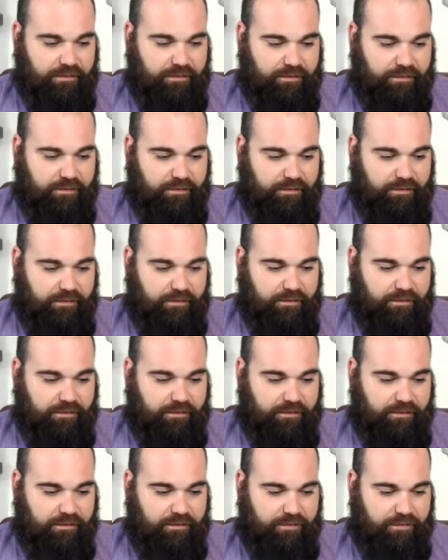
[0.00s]

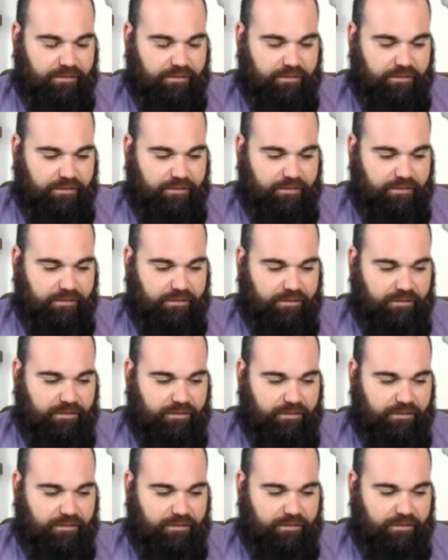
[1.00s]

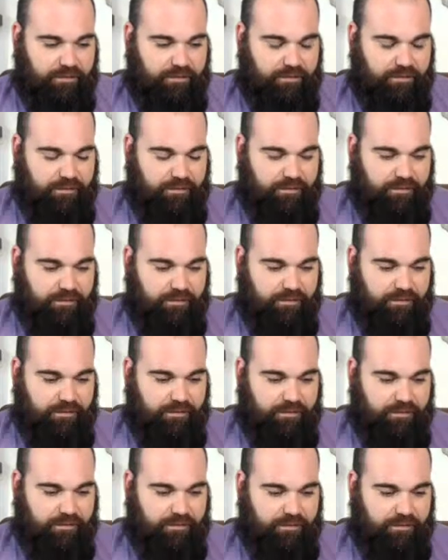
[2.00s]

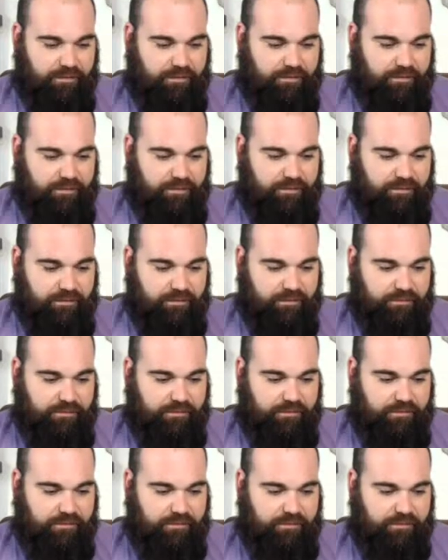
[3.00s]

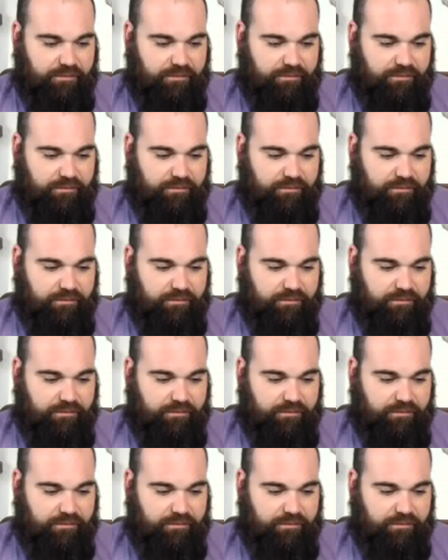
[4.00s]
(not speaking)